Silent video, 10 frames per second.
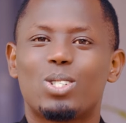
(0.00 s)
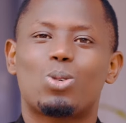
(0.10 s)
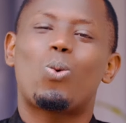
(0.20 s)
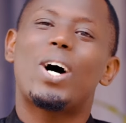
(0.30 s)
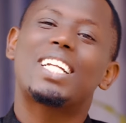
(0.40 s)

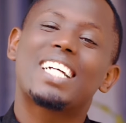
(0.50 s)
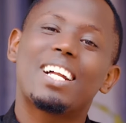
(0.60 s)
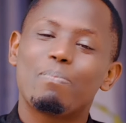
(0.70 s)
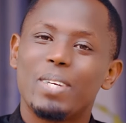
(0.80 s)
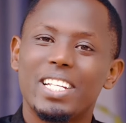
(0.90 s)
So what
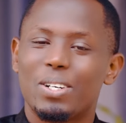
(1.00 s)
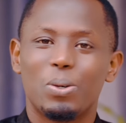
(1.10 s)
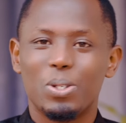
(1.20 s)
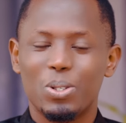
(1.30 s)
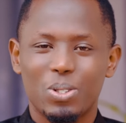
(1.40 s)
can be the
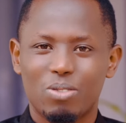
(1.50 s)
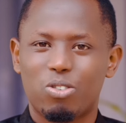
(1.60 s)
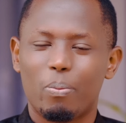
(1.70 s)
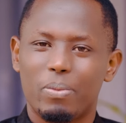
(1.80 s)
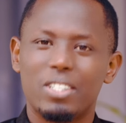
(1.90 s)
good news
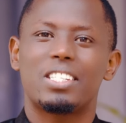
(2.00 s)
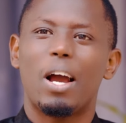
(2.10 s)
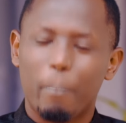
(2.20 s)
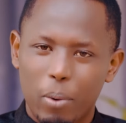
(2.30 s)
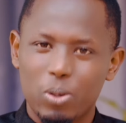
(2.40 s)
from this
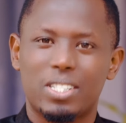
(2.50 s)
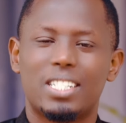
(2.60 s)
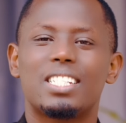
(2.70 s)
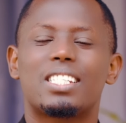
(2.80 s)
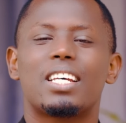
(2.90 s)

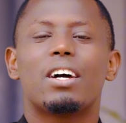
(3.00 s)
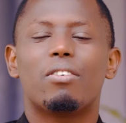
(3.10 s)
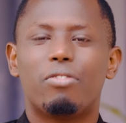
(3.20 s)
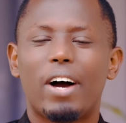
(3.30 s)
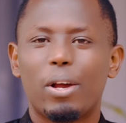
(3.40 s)
Mpox, this
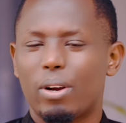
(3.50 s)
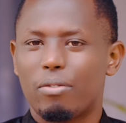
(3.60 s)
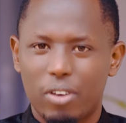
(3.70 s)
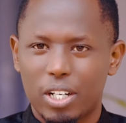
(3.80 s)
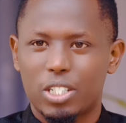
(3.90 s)
viral
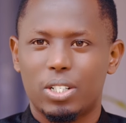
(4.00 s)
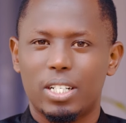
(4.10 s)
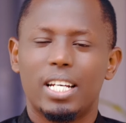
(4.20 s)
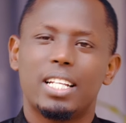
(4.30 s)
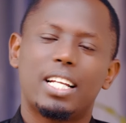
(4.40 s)

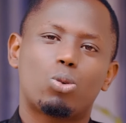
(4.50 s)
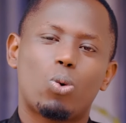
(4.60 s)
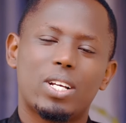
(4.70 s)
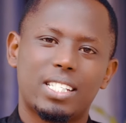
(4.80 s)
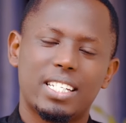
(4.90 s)
infection that
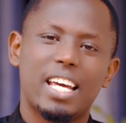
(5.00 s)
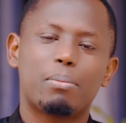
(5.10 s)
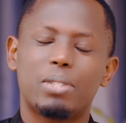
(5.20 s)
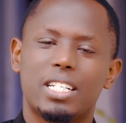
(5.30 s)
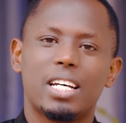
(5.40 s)
was
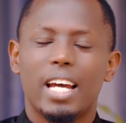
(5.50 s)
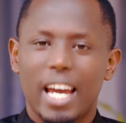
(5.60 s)
named